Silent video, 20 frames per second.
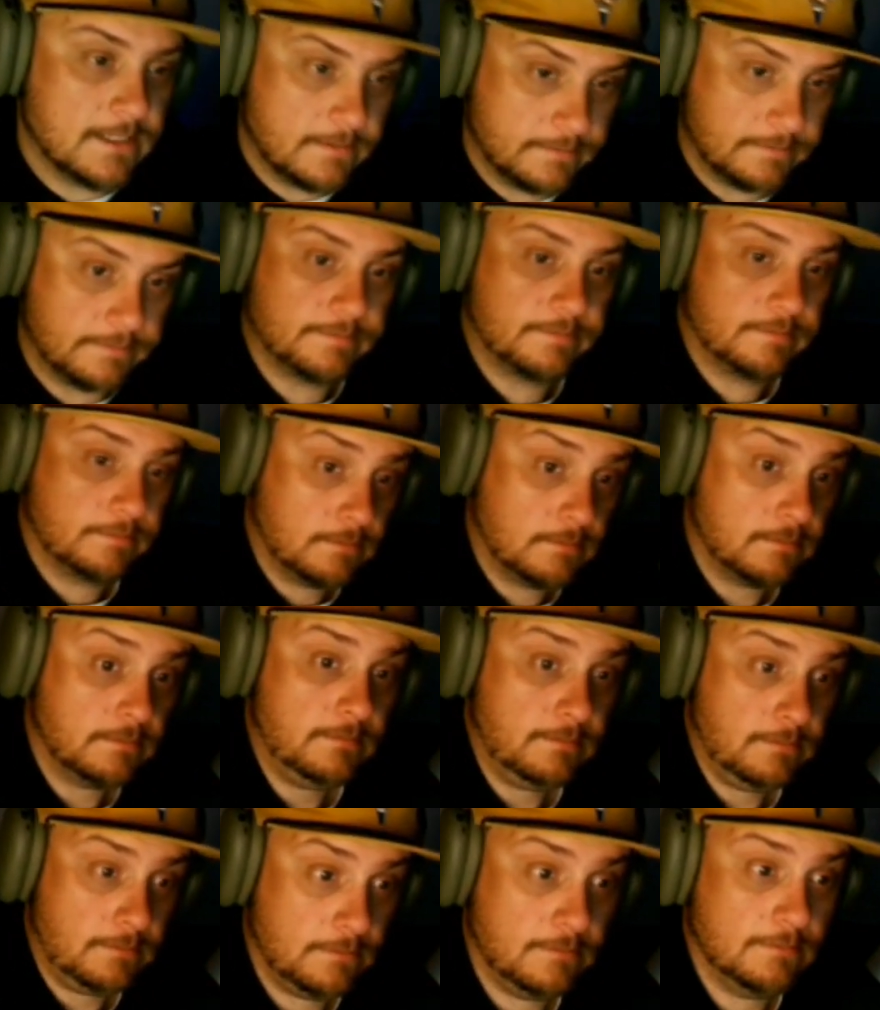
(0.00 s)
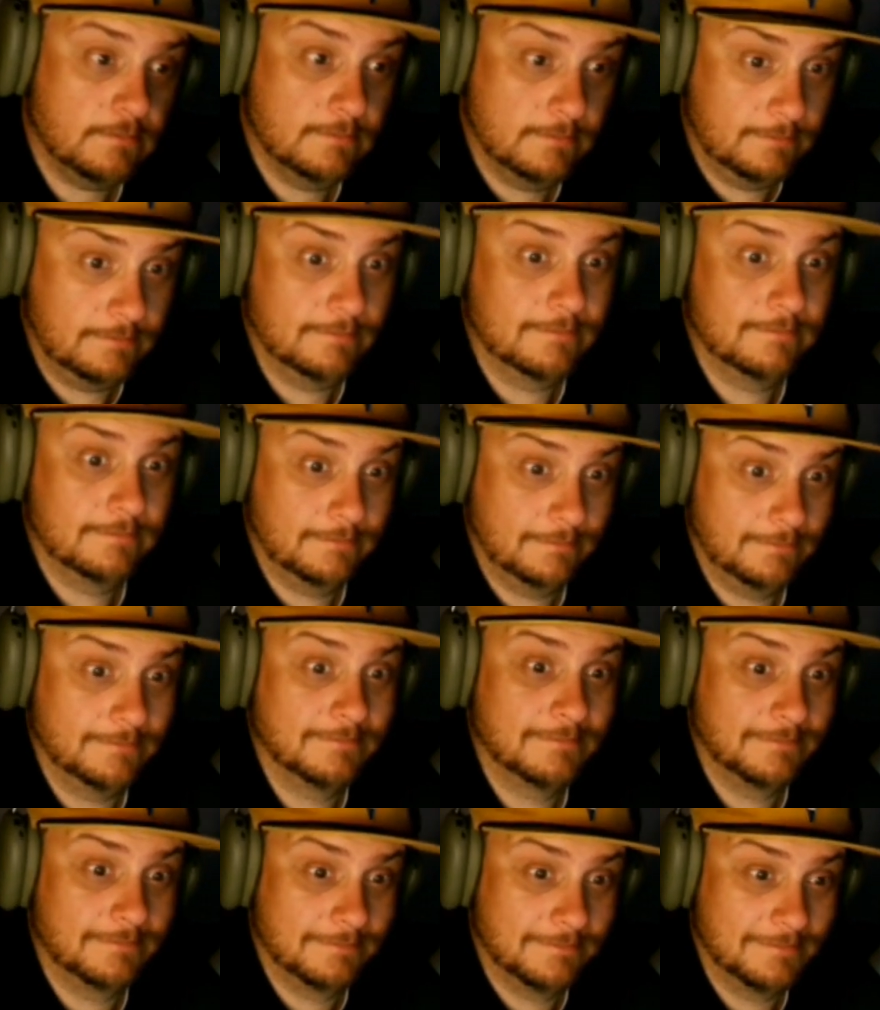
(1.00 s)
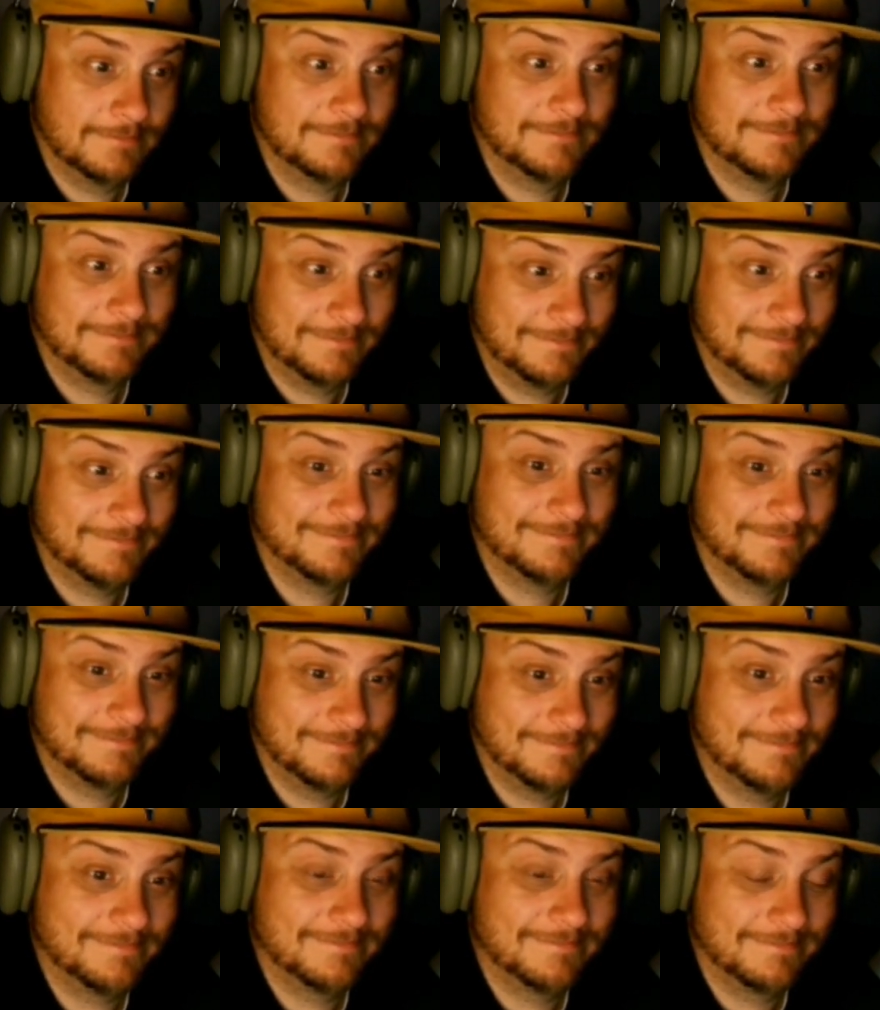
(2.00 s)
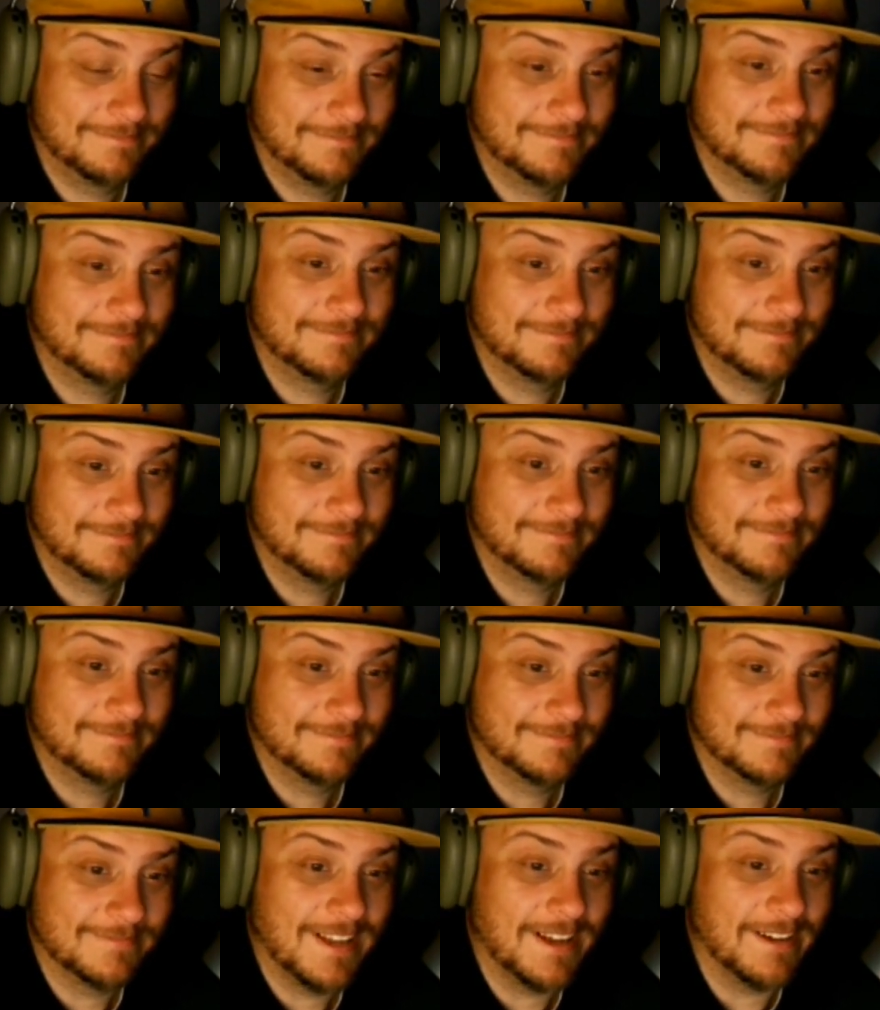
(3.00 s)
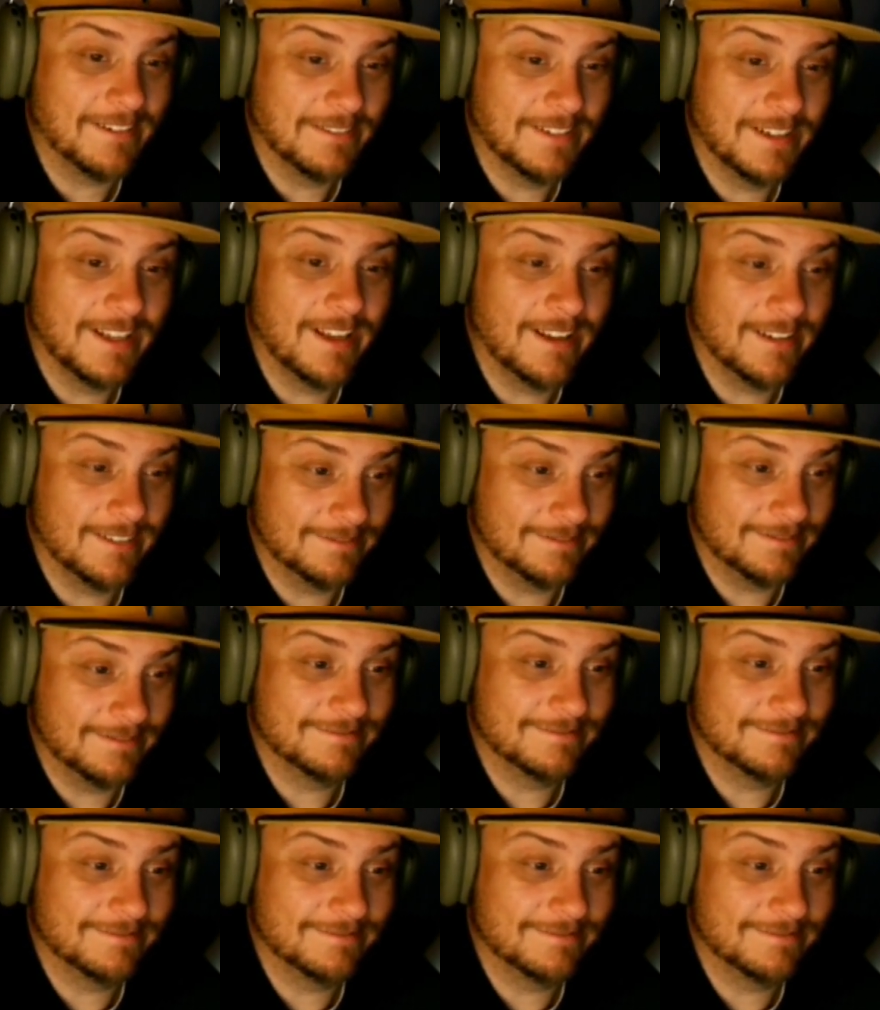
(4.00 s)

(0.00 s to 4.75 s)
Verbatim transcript: It's just like, oh, it's awesome. I'm uh, addicted, I, dude.